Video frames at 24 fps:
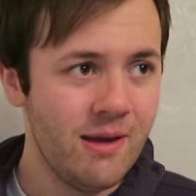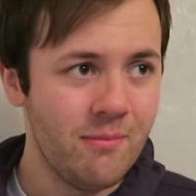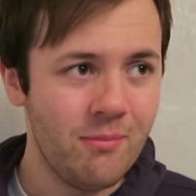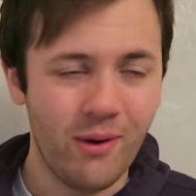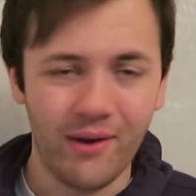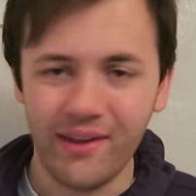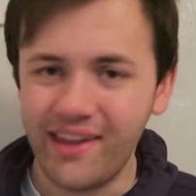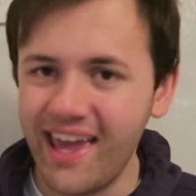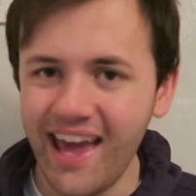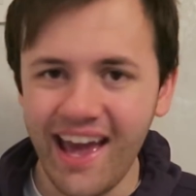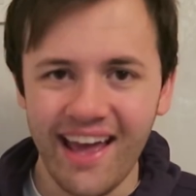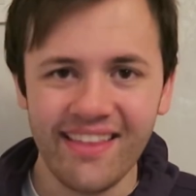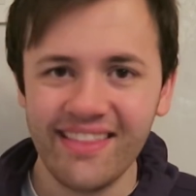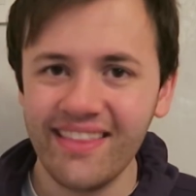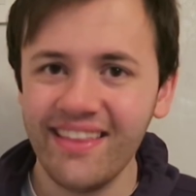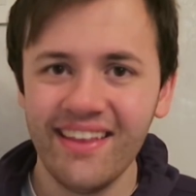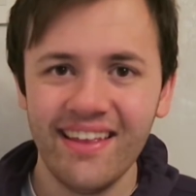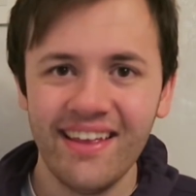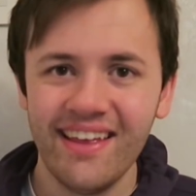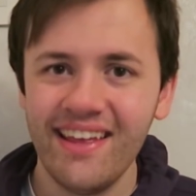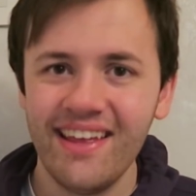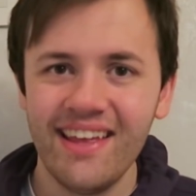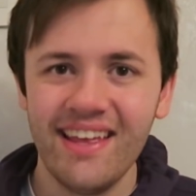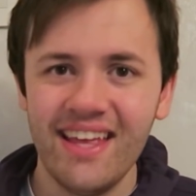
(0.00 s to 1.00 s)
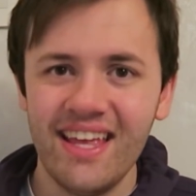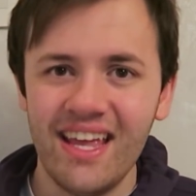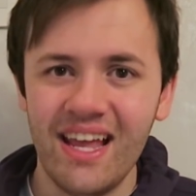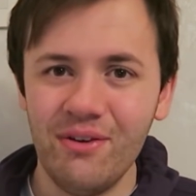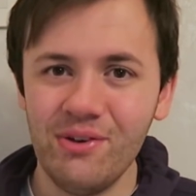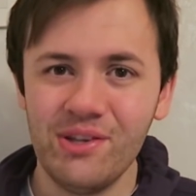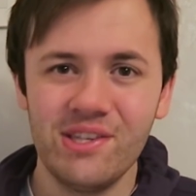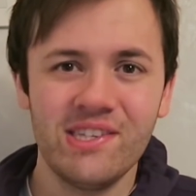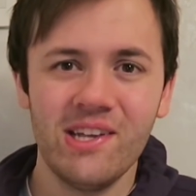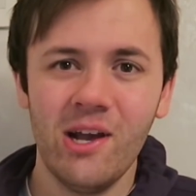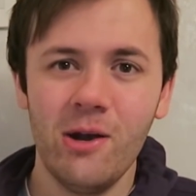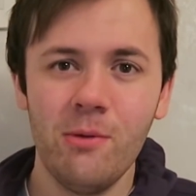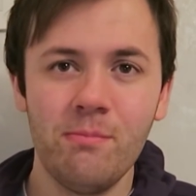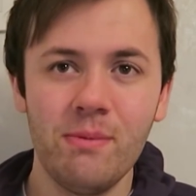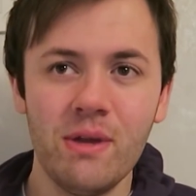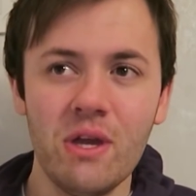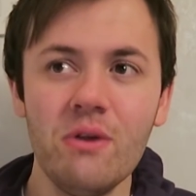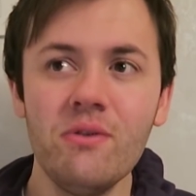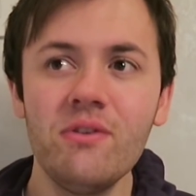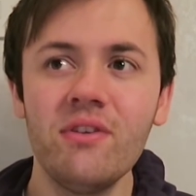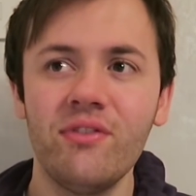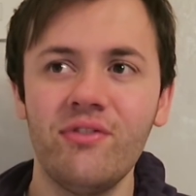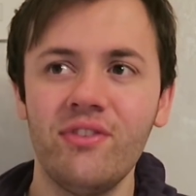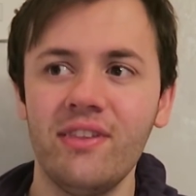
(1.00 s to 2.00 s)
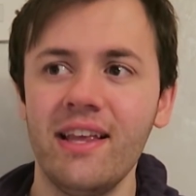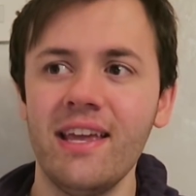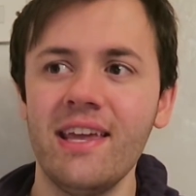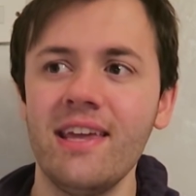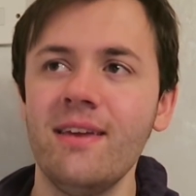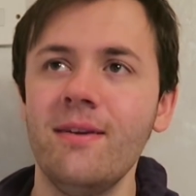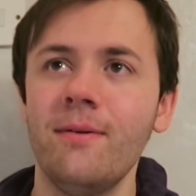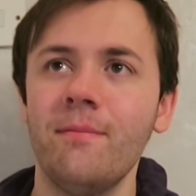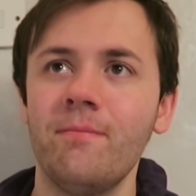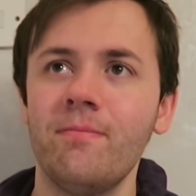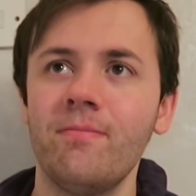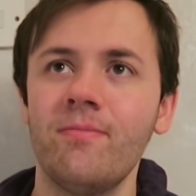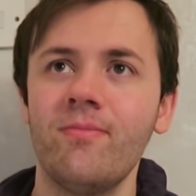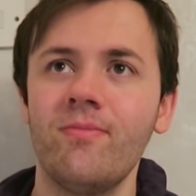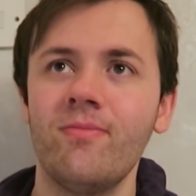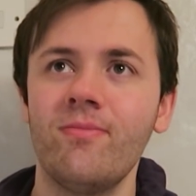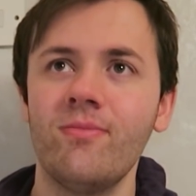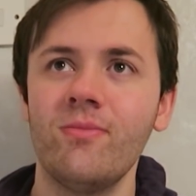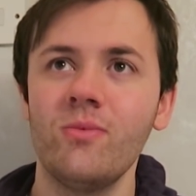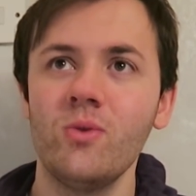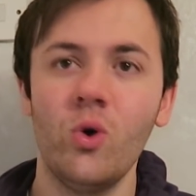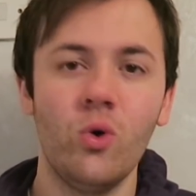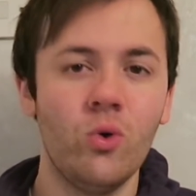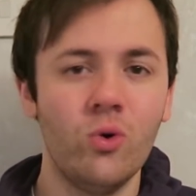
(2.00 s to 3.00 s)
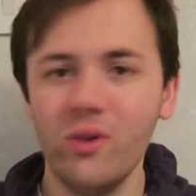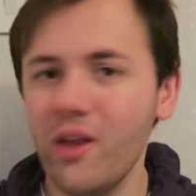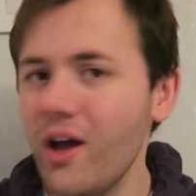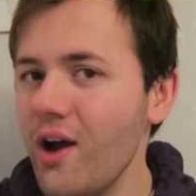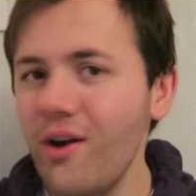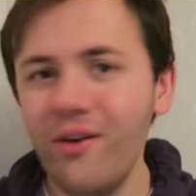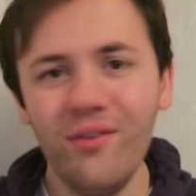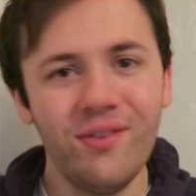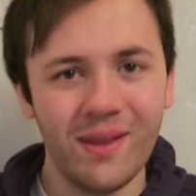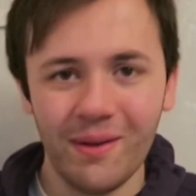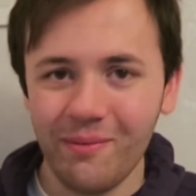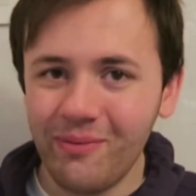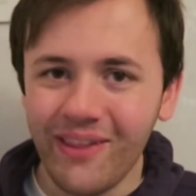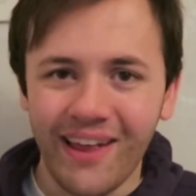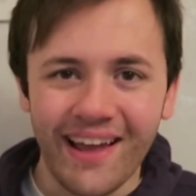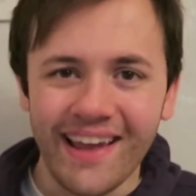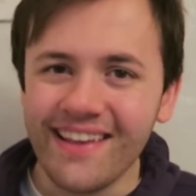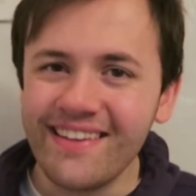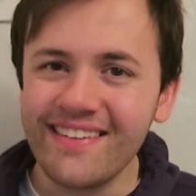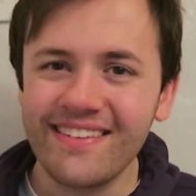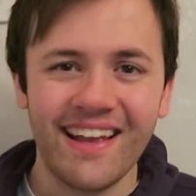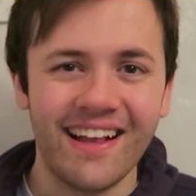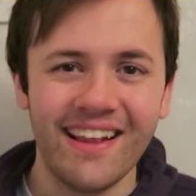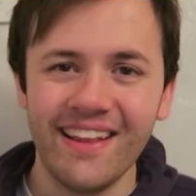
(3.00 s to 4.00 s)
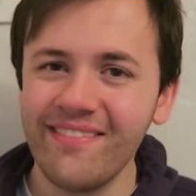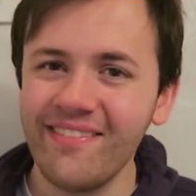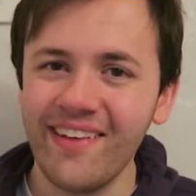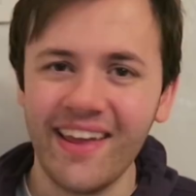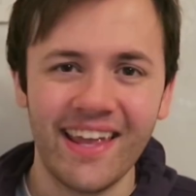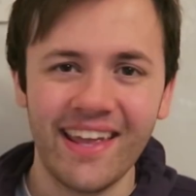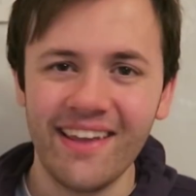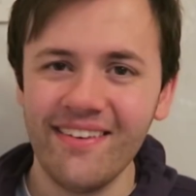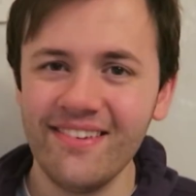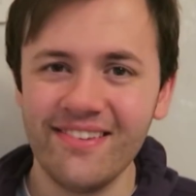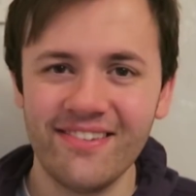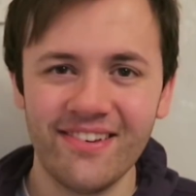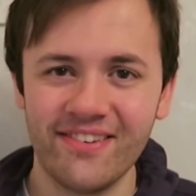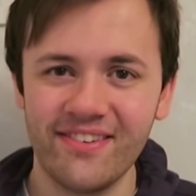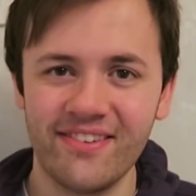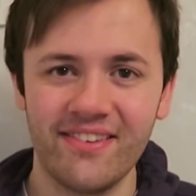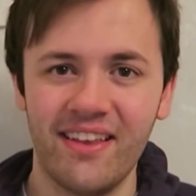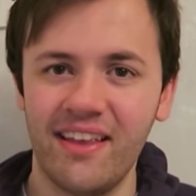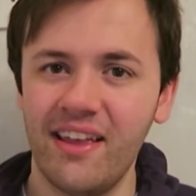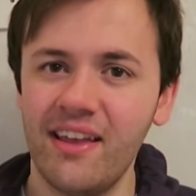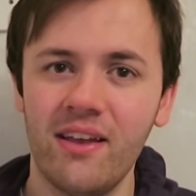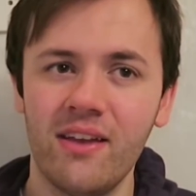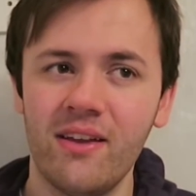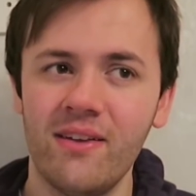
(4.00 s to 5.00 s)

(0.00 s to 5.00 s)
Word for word: But again, it was so beautifully all over the place kind of thing. It was just...